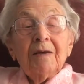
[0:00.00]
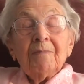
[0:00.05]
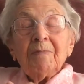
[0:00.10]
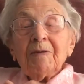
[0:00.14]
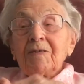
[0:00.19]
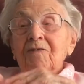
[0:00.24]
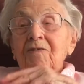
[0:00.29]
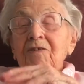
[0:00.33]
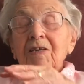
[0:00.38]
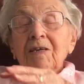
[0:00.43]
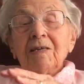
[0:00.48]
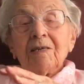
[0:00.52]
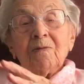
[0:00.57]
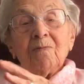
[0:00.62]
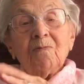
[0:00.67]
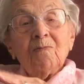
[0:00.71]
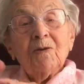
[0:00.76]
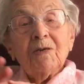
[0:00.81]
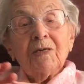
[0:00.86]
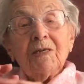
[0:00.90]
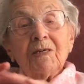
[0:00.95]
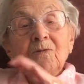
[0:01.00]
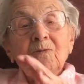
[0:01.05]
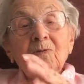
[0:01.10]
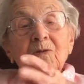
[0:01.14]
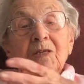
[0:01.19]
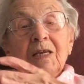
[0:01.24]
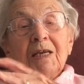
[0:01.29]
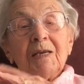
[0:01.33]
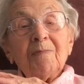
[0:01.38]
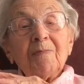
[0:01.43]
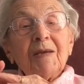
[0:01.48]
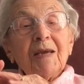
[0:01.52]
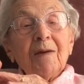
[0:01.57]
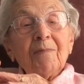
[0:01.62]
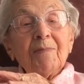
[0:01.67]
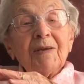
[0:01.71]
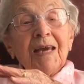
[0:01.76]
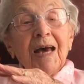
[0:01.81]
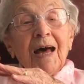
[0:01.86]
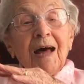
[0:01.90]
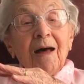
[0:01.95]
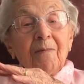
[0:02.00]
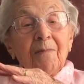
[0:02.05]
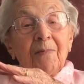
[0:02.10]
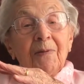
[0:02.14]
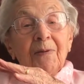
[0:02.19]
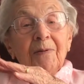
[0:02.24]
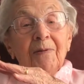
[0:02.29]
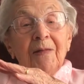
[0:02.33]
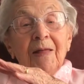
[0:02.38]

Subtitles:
but certain words would keep coming up.